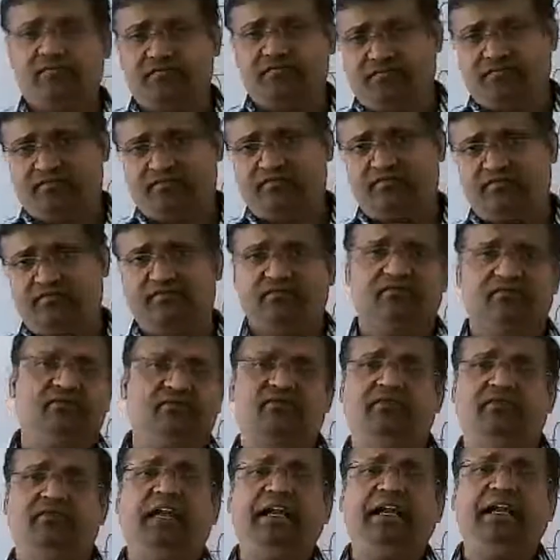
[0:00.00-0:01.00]
at
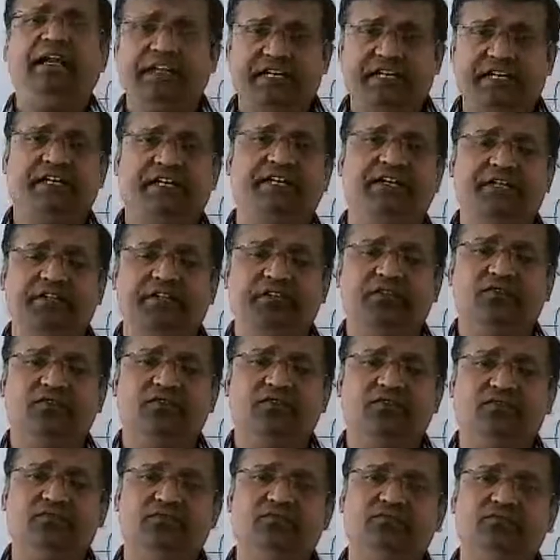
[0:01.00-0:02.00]
the
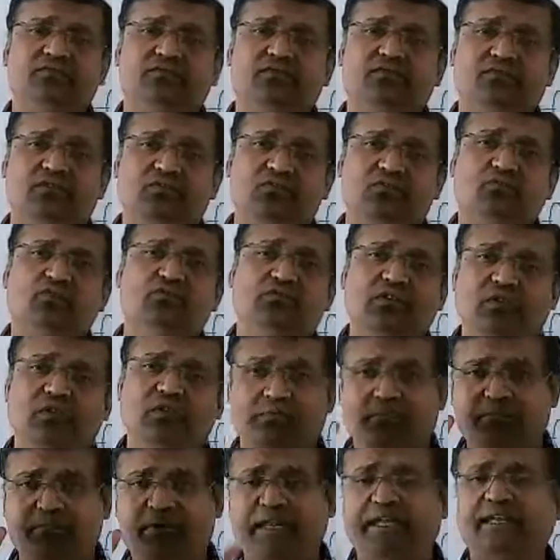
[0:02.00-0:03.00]
90 degree